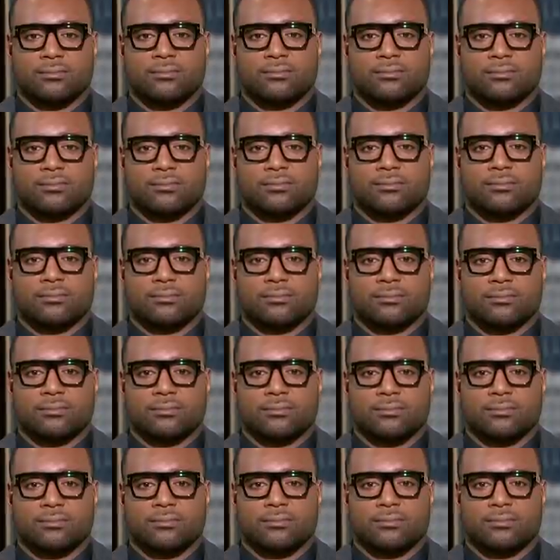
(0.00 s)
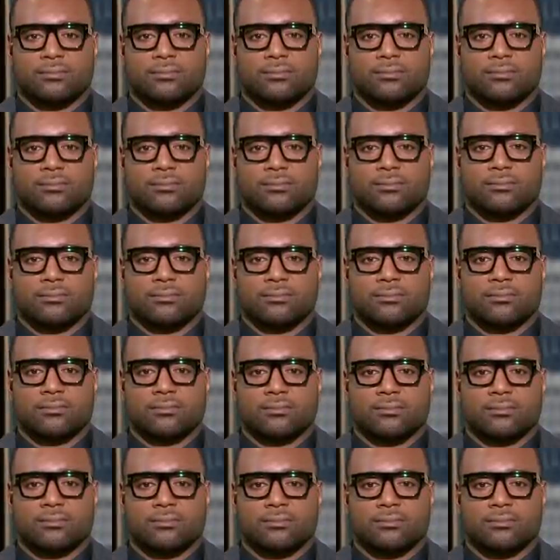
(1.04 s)

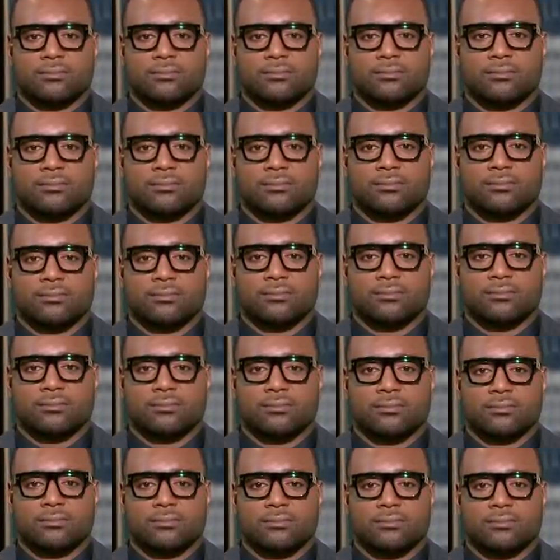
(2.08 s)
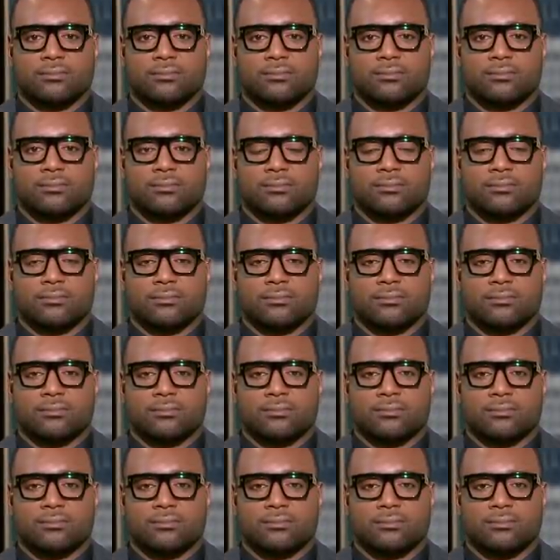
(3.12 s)

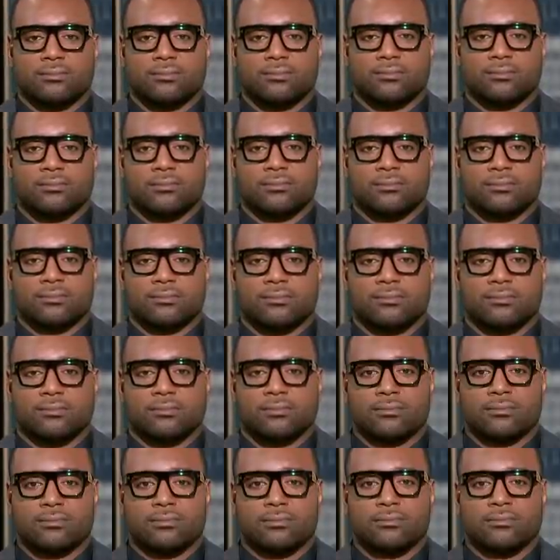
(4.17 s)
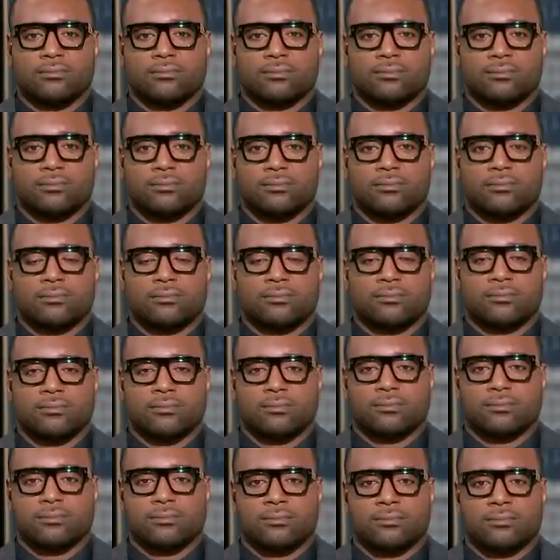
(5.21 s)

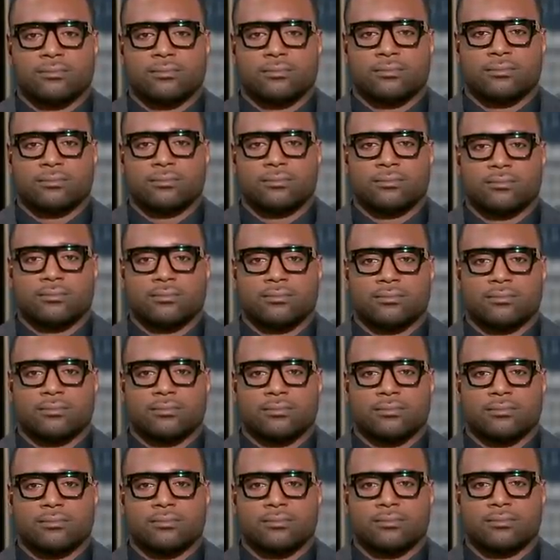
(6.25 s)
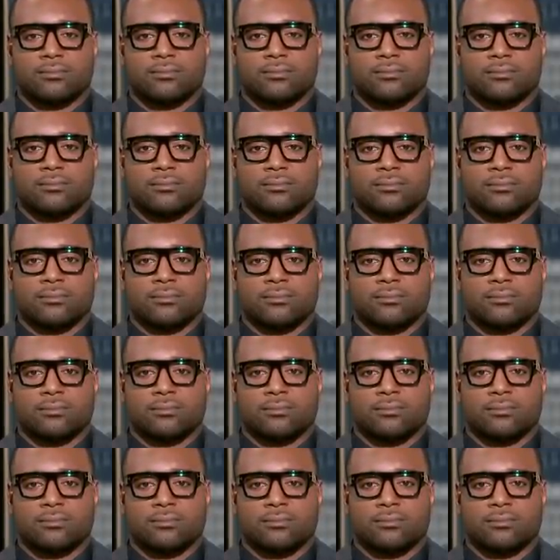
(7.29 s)
No words are spoken by the person on screen.